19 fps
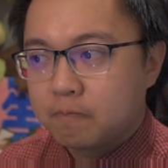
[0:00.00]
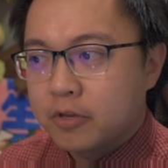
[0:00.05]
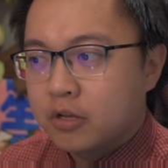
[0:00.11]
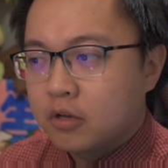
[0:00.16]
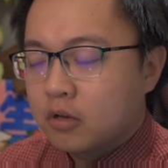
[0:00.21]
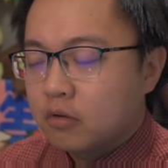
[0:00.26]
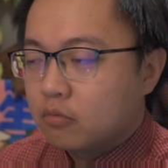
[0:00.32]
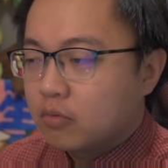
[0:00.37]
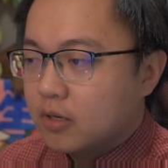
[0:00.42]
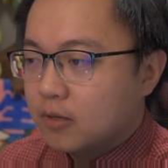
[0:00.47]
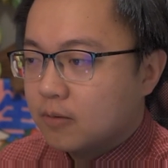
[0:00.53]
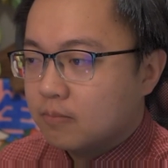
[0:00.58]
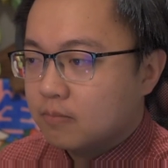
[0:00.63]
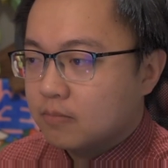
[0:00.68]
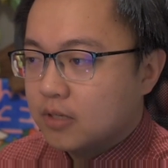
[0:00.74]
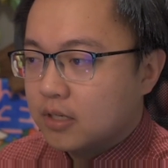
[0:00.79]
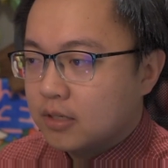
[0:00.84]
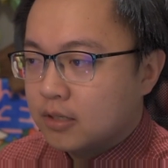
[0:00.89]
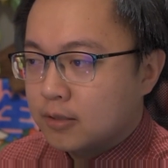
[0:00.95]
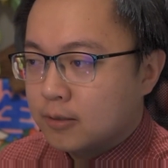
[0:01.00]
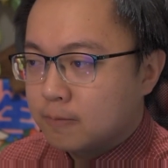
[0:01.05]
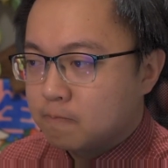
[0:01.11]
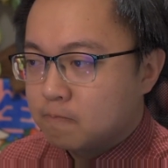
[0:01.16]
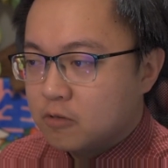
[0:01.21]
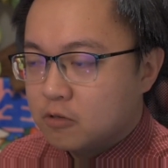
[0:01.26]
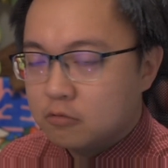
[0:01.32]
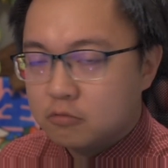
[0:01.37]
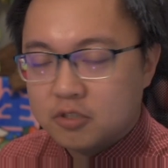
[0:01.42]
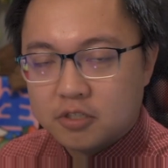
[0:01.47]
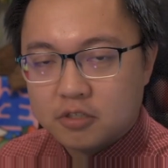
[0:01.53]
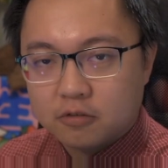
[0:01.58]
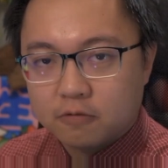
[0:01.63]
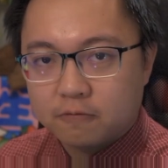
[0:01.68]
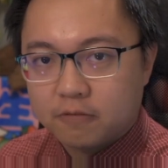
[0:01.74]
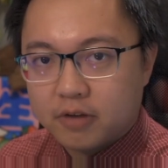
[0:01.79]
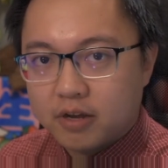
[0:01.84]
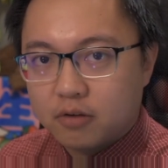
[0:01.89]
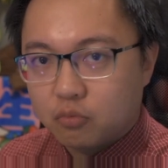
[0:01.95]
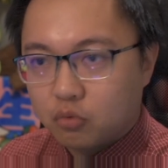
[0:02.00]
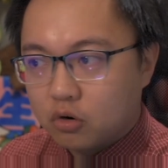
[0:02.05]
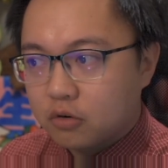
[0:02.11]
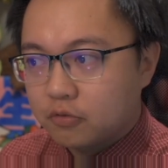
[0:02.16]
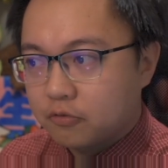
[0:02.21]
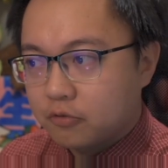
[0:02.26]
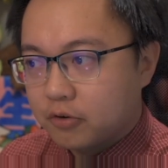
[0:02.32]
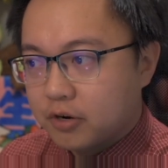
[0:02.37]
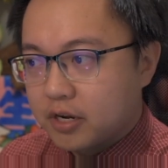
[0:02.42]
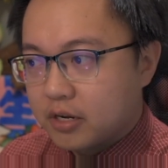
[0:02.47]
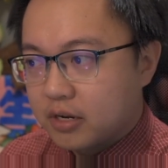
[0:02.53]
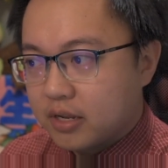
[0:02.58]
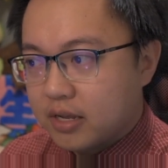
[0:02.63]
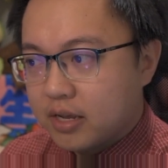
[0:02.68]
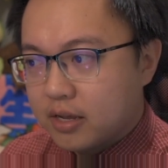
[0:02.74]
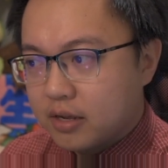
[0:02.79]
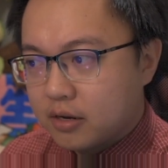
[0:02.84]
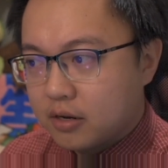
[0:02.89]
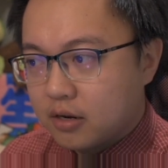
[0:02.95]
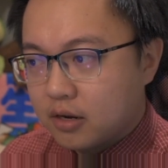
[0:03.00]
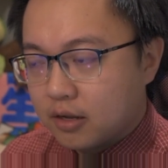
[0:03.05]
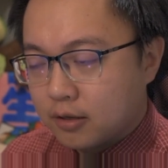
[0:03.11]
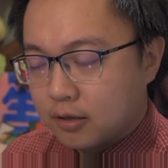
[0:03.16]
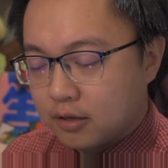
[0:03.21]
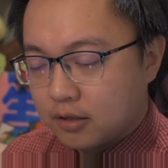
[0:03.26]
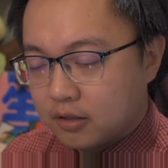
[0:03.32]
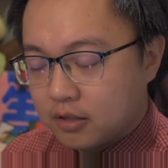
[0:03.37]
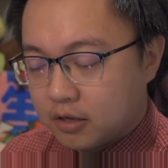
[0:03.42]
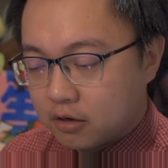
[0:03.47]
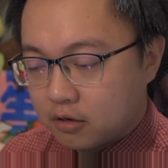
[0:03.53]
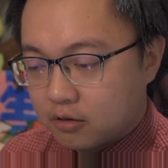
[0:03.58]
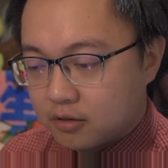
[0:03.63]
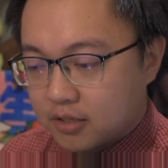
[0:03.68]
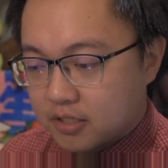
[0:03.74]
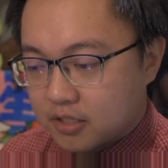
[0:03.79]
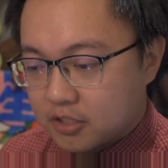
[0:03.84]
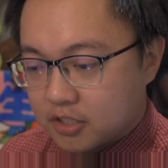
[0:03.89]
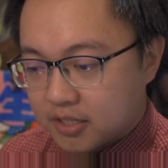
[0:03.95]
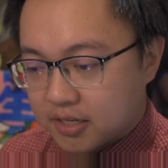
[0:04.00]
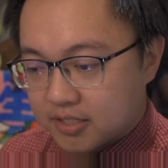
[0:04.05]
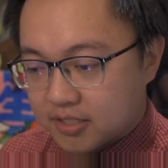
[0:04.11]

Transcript: Well, you still find warfarin in the current chest